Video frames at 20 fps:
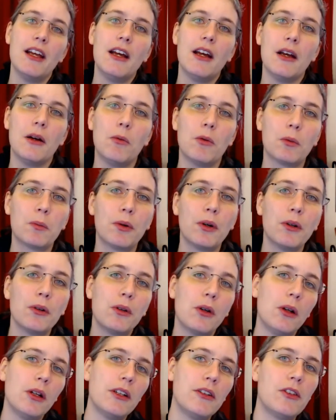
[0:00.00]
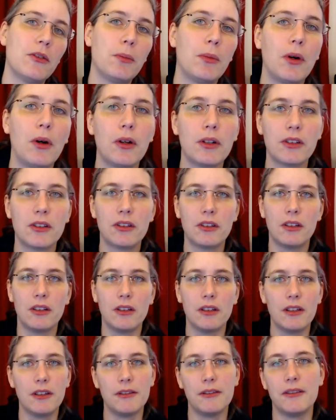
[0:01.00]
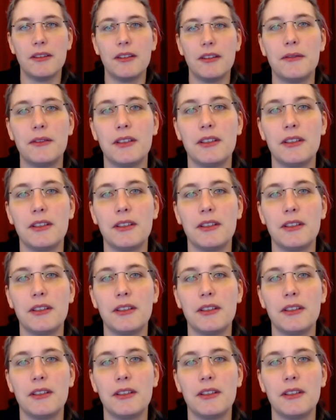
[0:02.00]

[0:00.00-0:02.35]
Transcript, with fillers: and what protocol it supports. Uh, if, it,